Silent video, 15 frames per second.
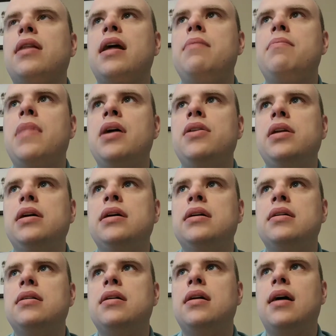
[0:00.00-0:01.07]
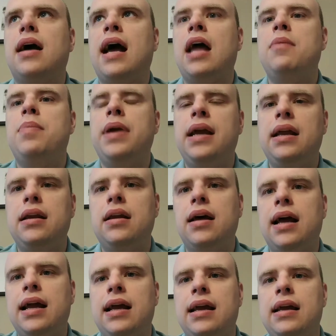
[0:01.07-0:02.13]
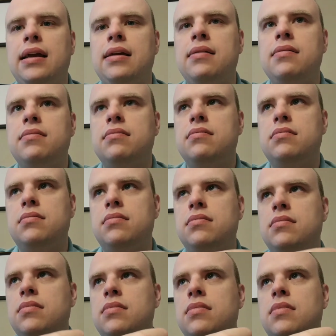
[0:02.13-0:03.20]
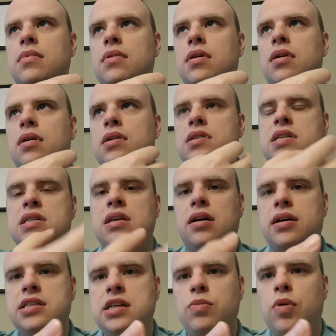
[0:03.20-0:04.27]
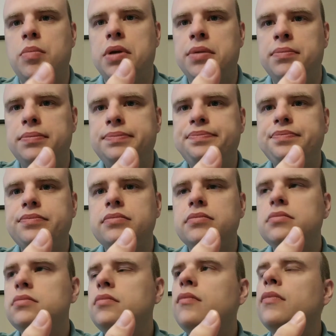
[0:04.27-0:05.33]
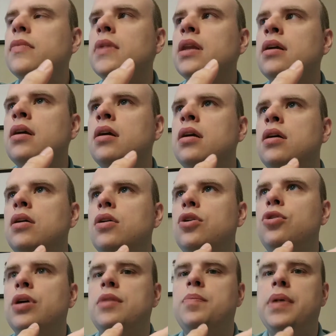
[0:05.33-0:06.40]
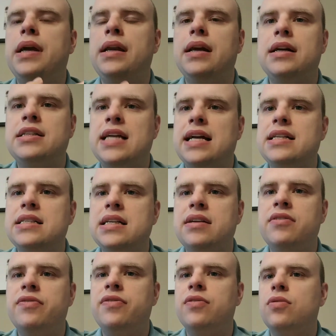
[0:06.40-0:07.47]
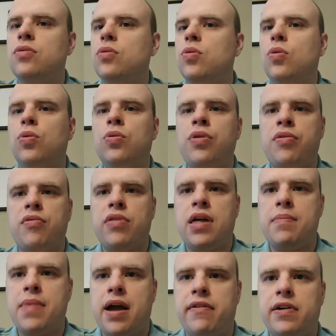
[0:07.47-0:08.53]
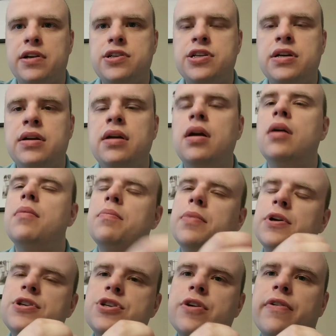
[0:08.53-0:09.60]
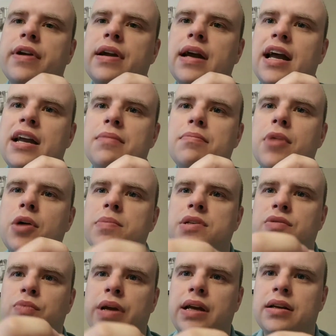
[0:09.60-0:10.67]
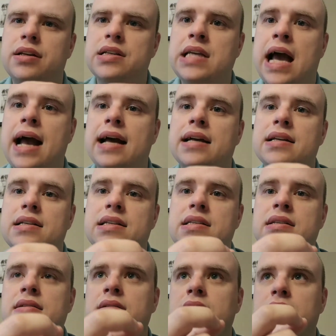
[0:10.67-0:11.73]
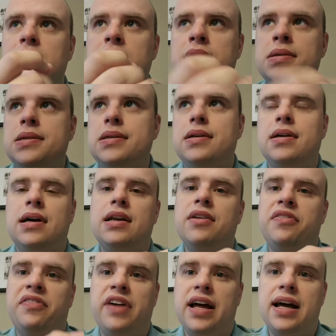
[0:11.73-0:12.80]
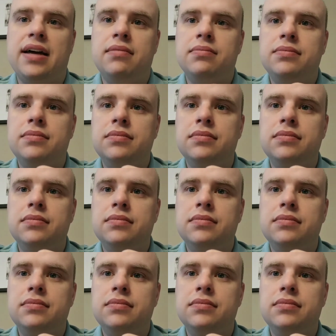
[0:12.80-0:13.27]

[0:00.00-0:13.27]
Their mother had been a society woman who had been attentive all through their marriage, but during a moment of weakness has an affair